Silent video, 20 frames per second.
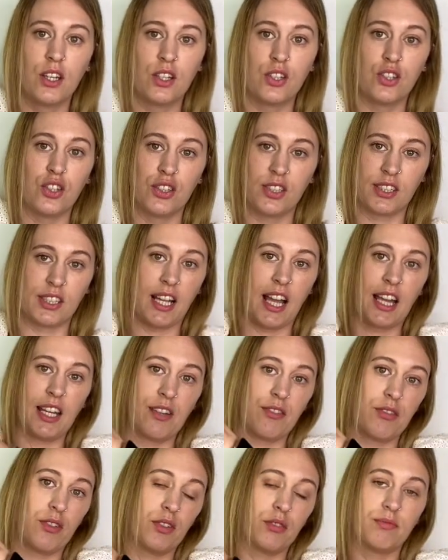just kind
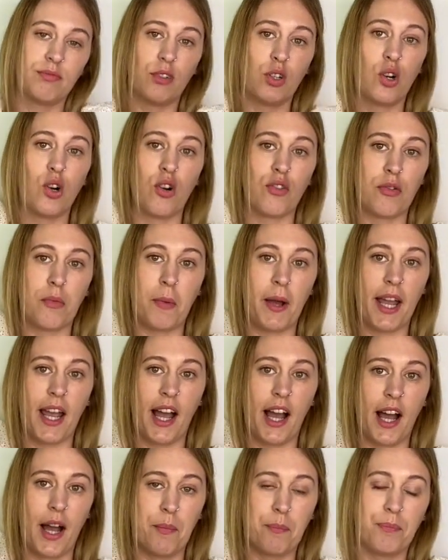of over my
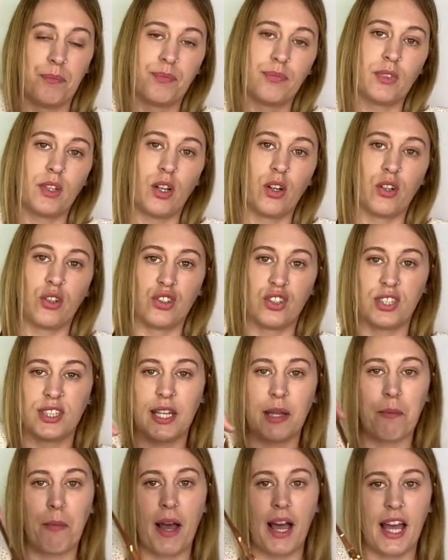arm or just
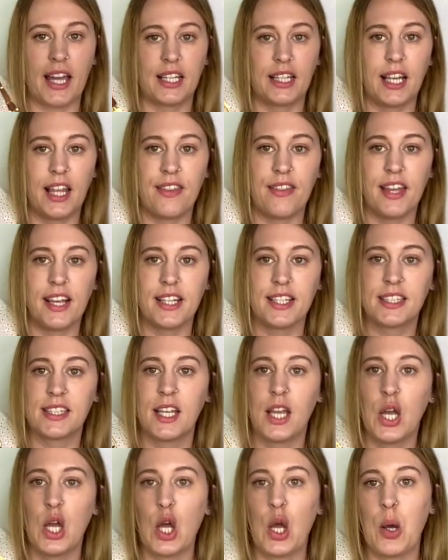in my hand like this.
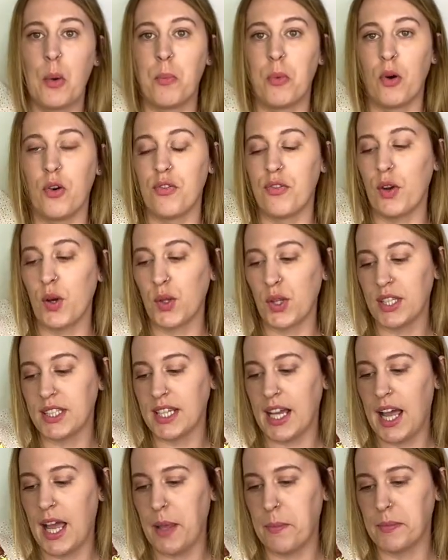But for other
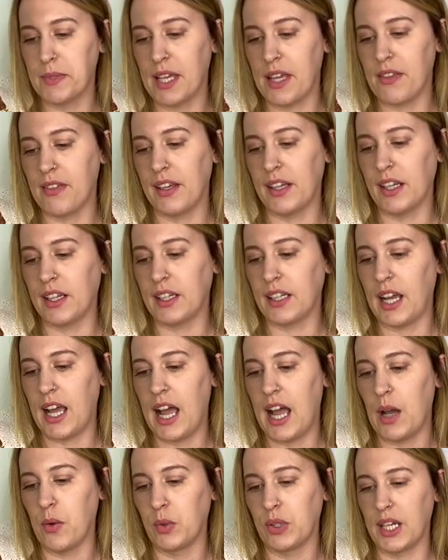times, I think
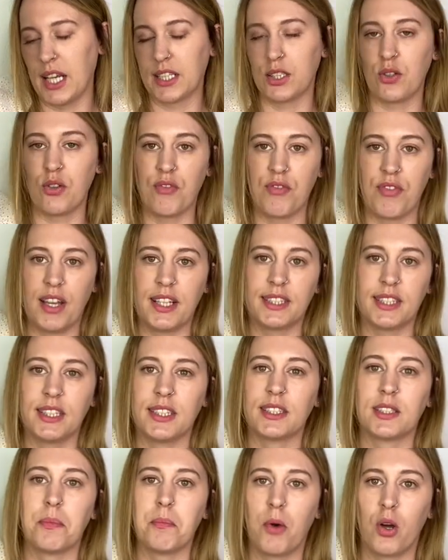I would like to invest in
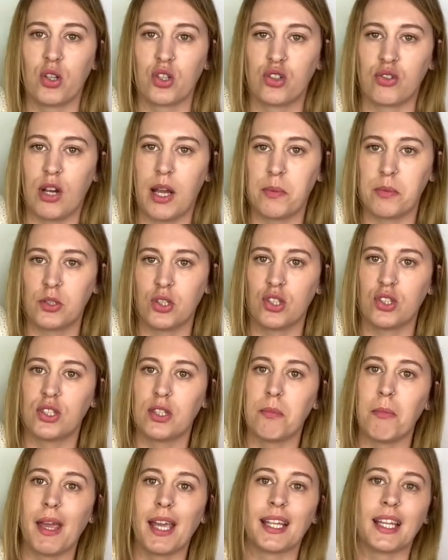some more straps just to
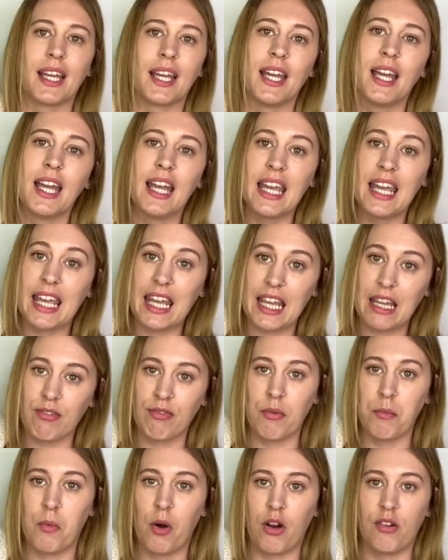make it
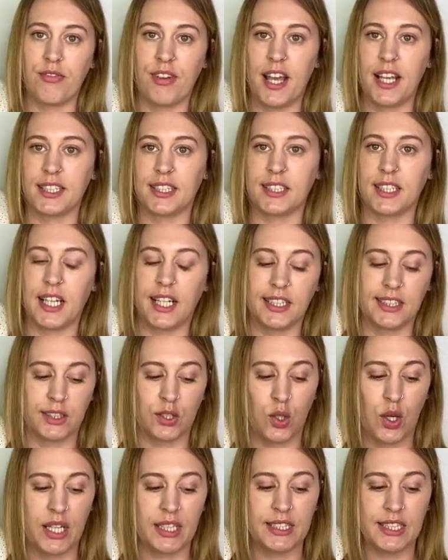even more versatile.
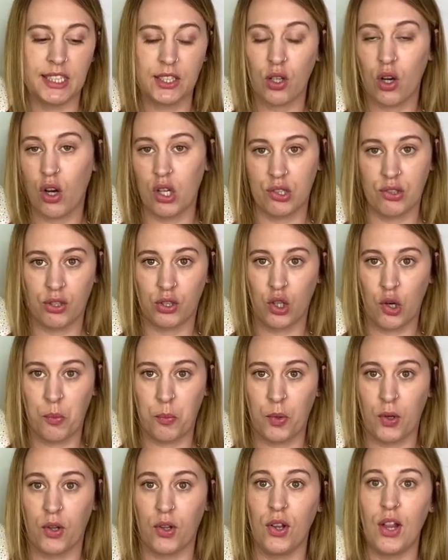So I did order a
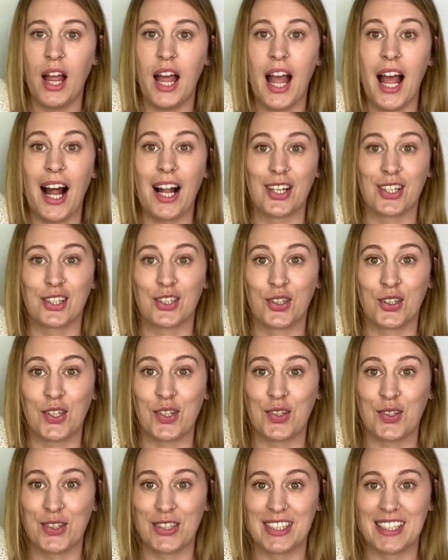couple. I'll show you
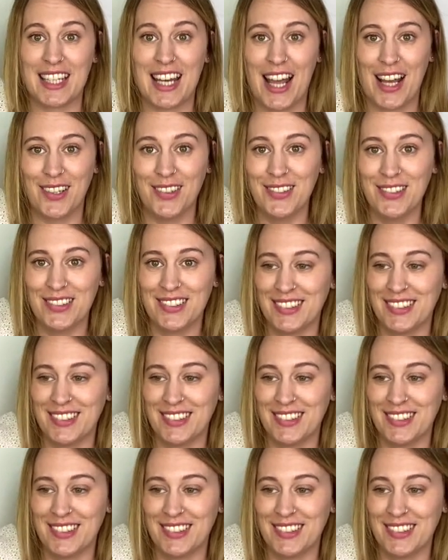those now.